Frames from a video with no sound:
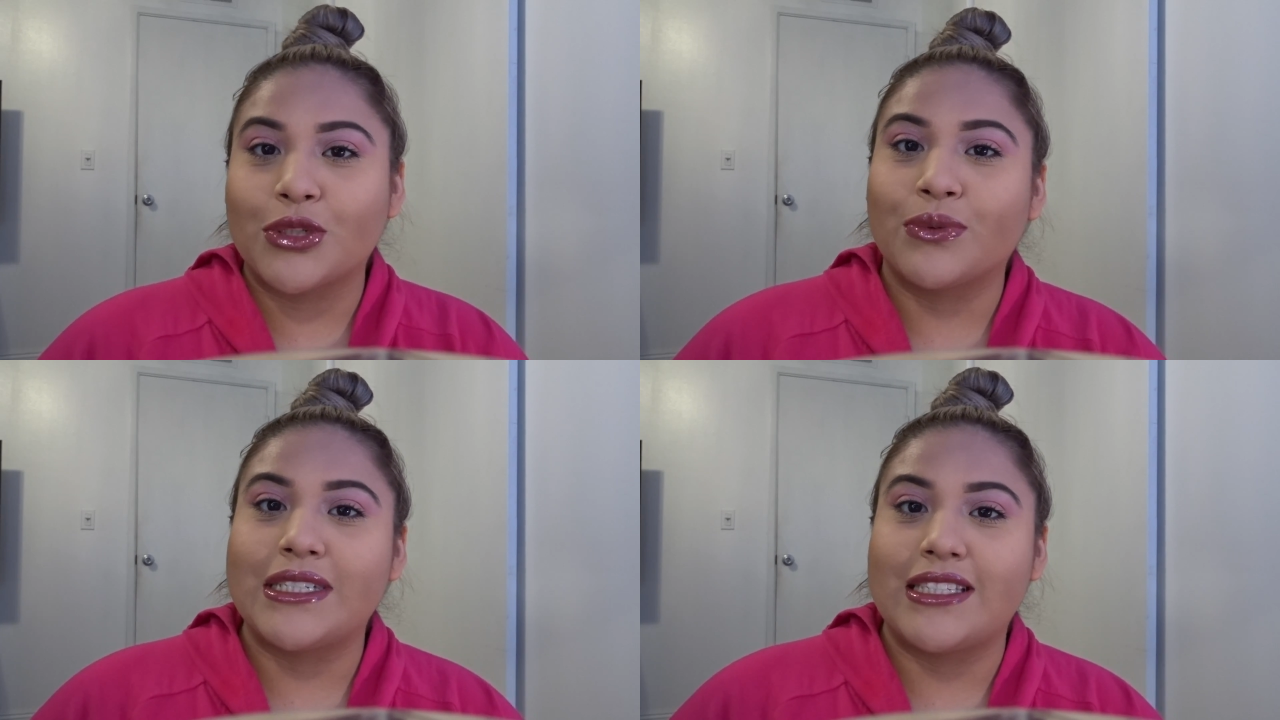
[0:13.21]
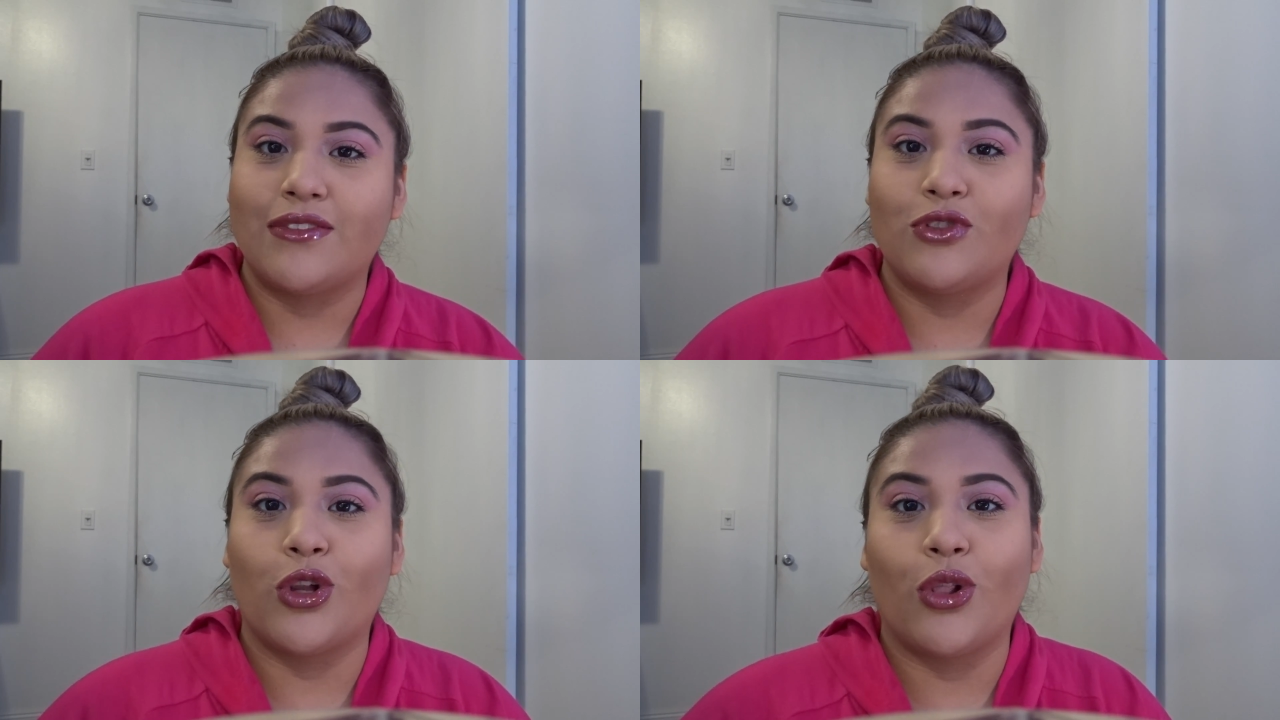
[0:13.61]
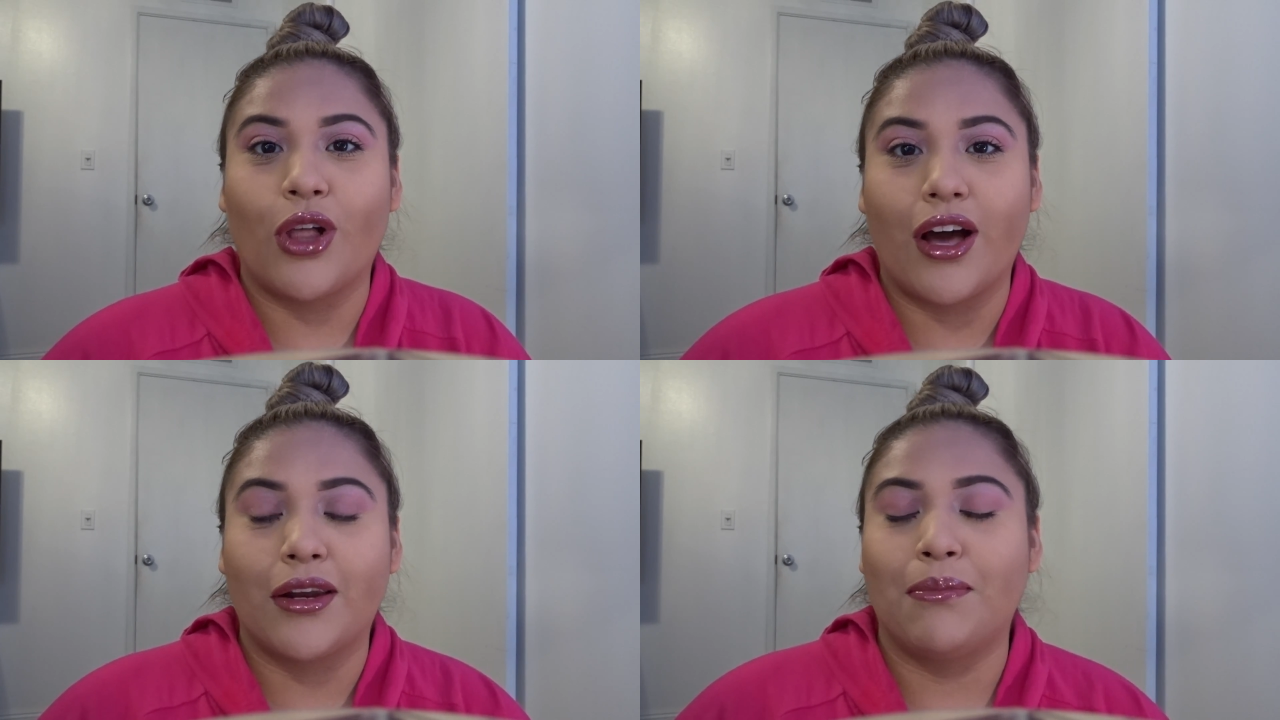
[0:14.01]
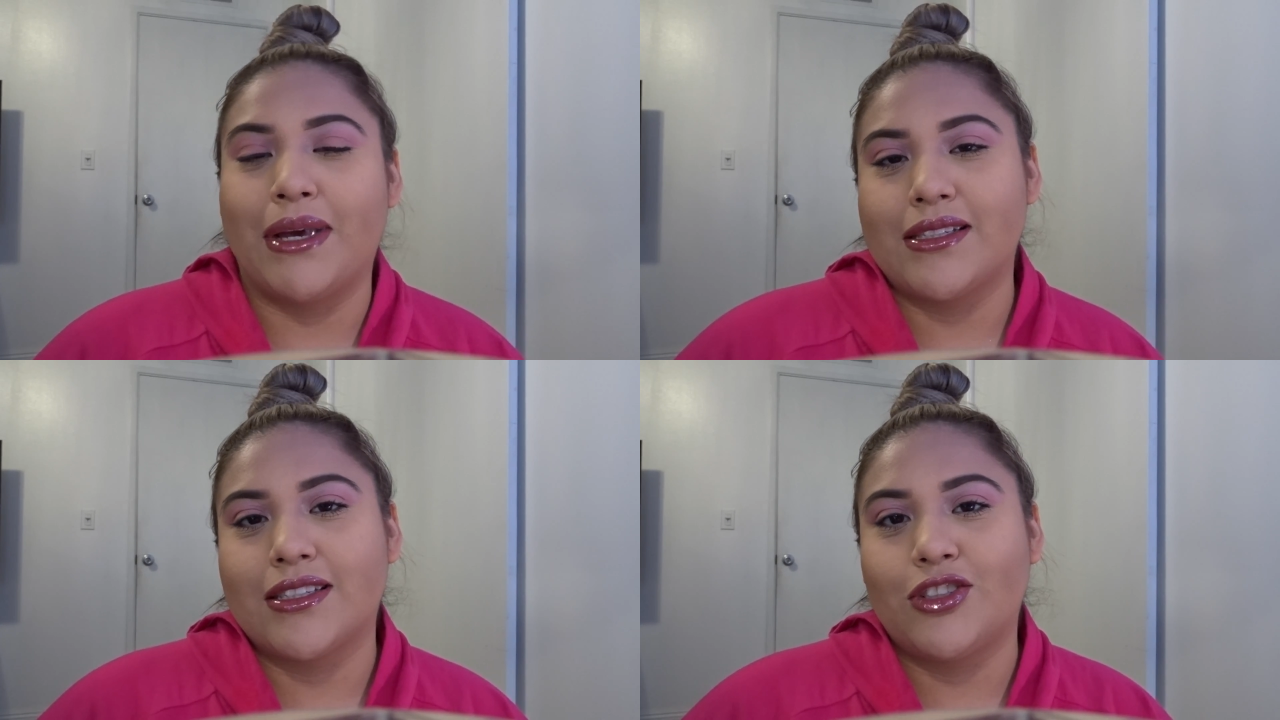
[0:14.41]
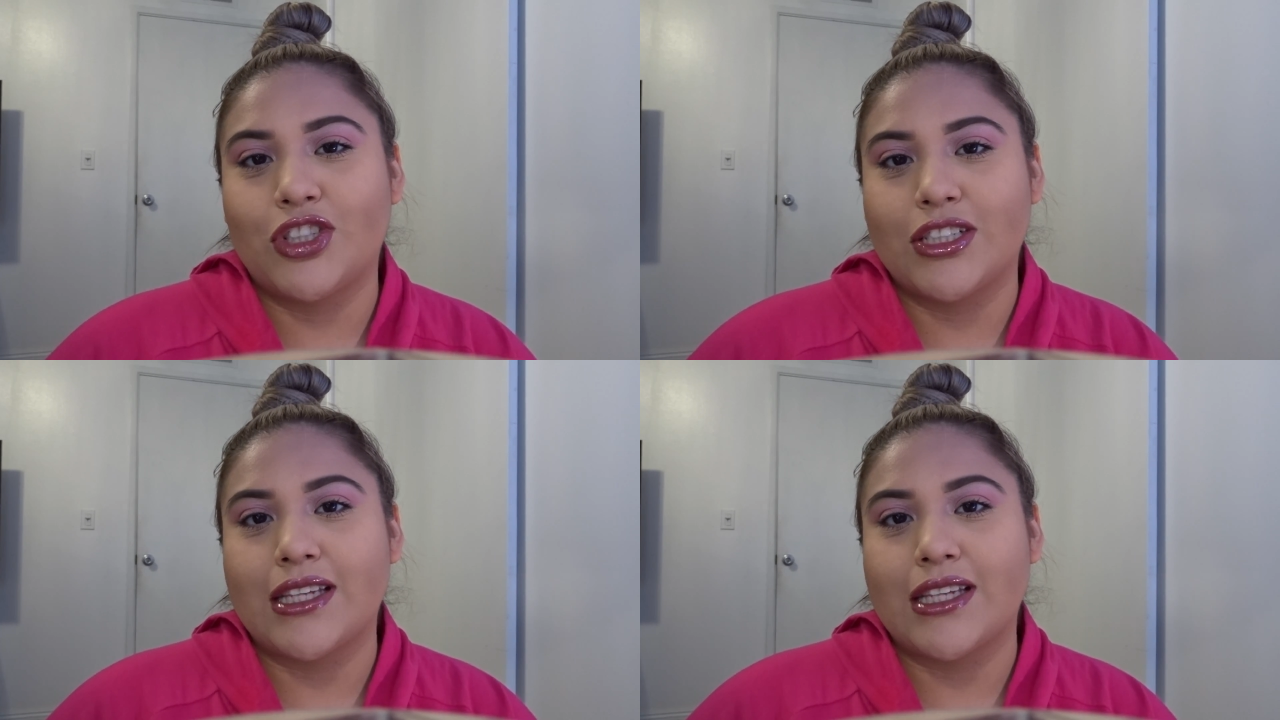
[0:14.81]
received a lot of messages